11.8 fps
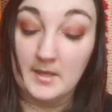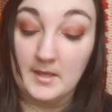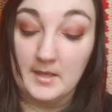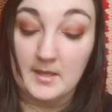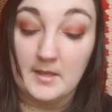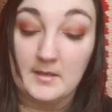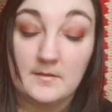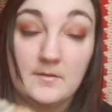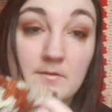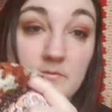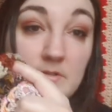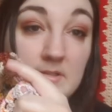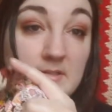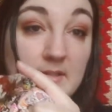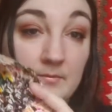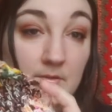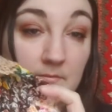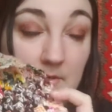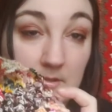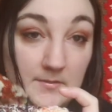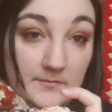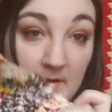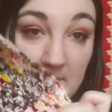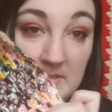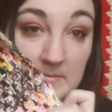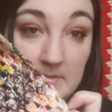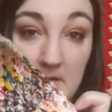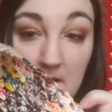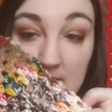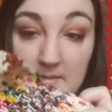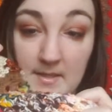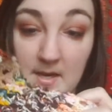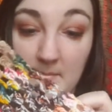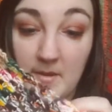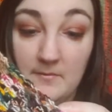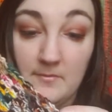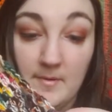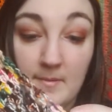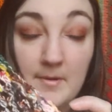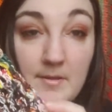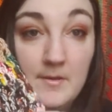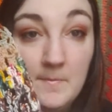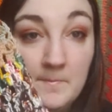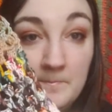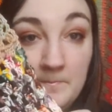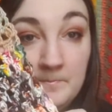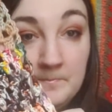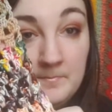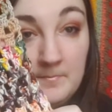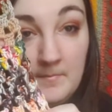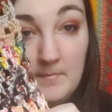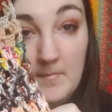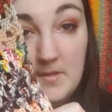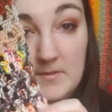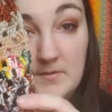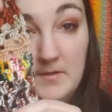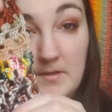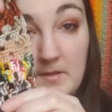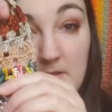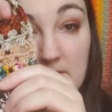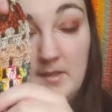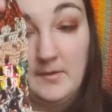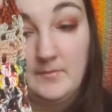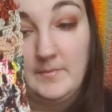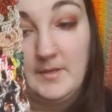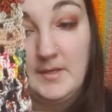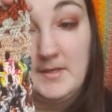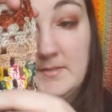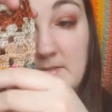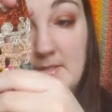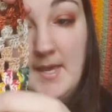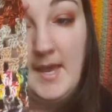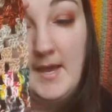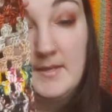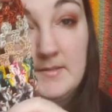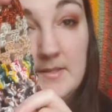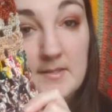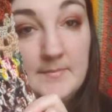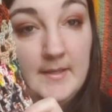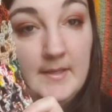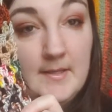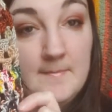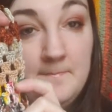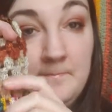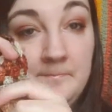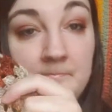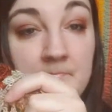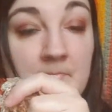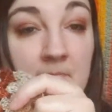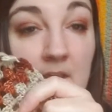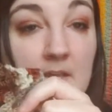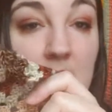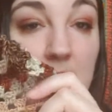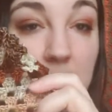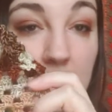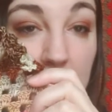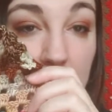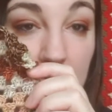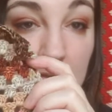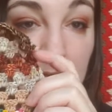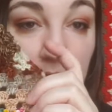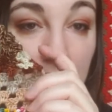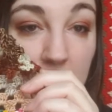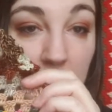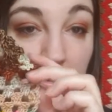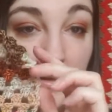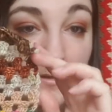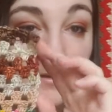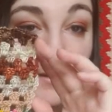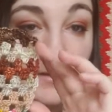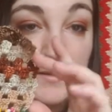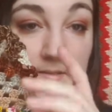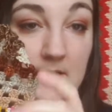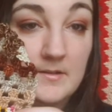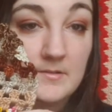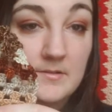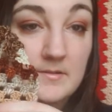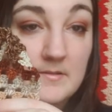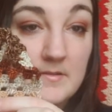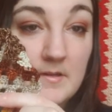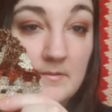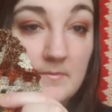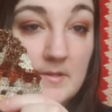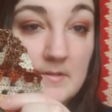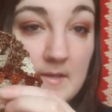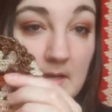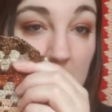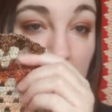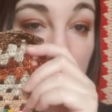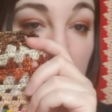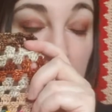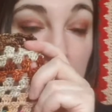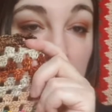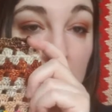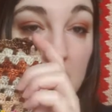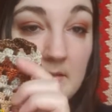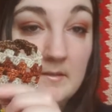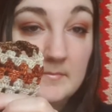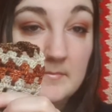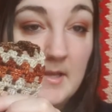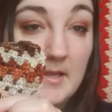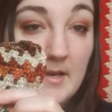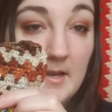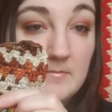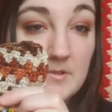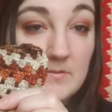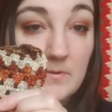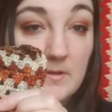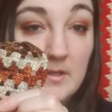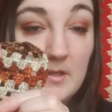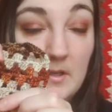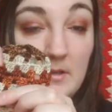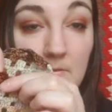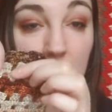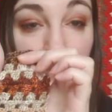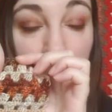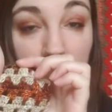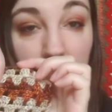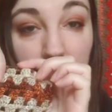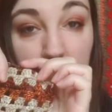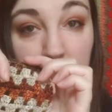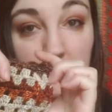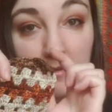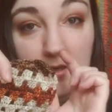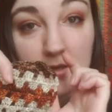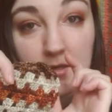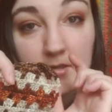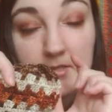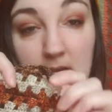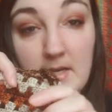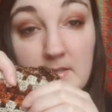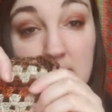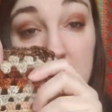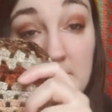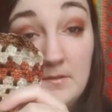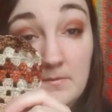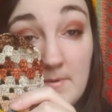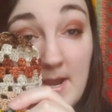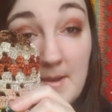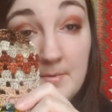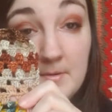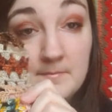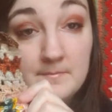And those were just leftovers from some socks that I made for my brother. And so I thought that would be nice to add to this blanket. And now finally I'm on this section, starting with this color, and I'm just working in order of the Tidings Tea Wrap